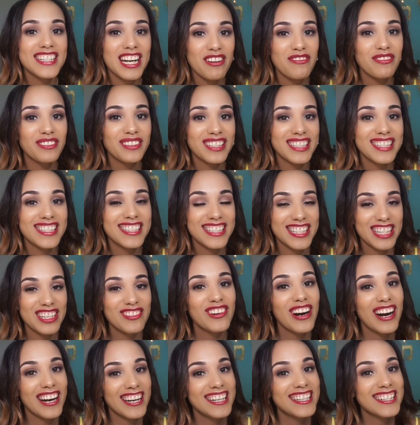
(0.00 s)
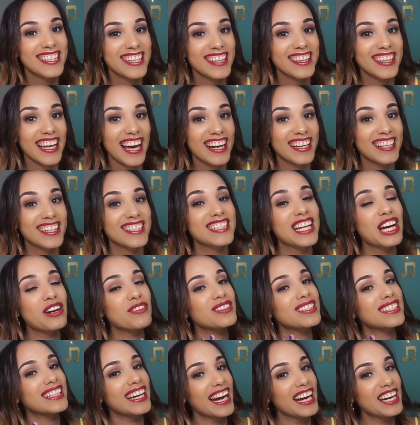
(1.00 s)
definitely see why they did that, because I
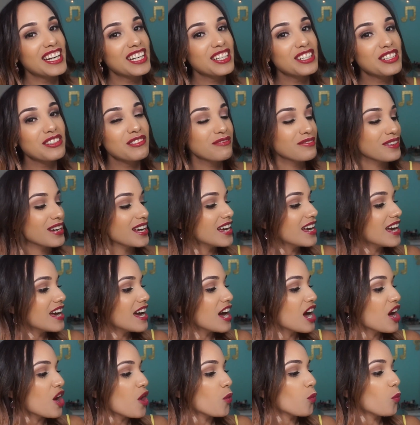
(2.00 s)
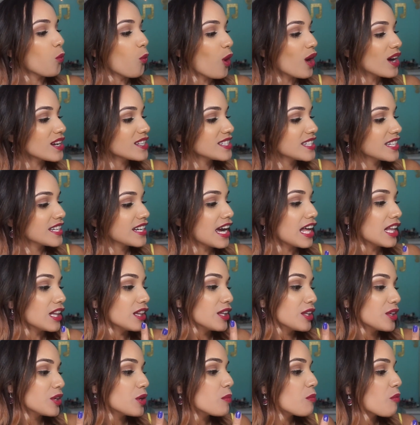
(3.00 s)
was kind of wanting a
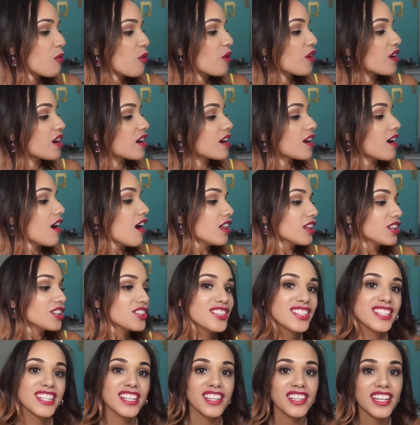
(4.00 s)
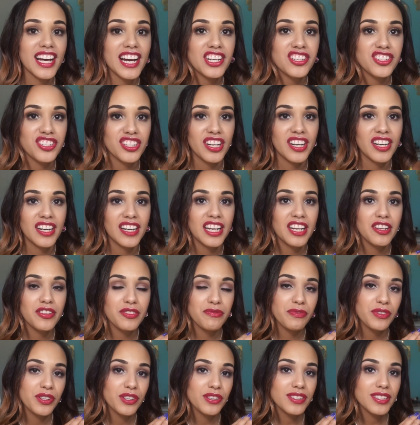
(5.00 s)
little more color selection.
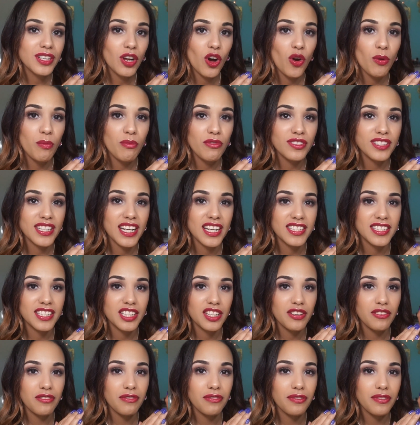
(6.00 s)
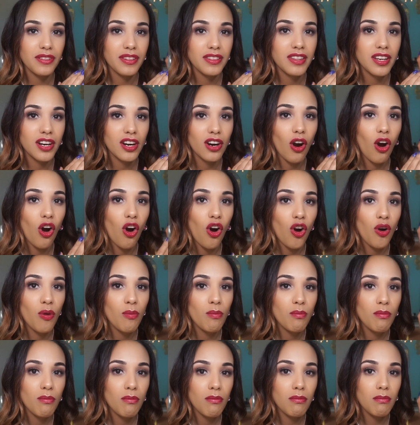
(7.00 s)
It feels almost as if they're
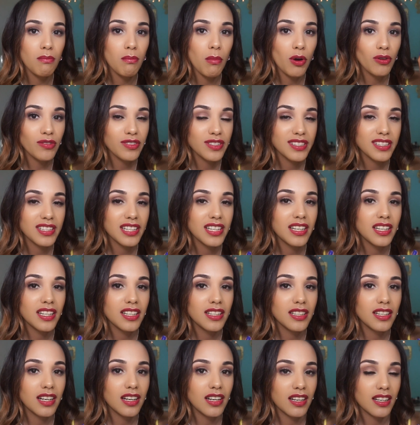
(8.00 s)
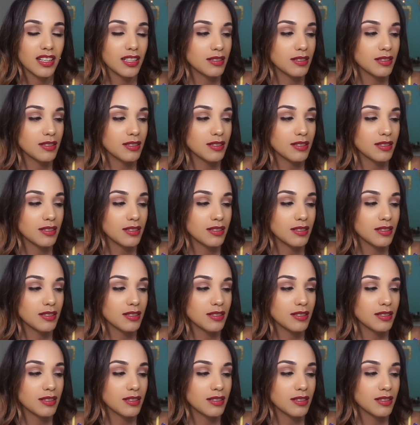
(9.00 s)
all mostly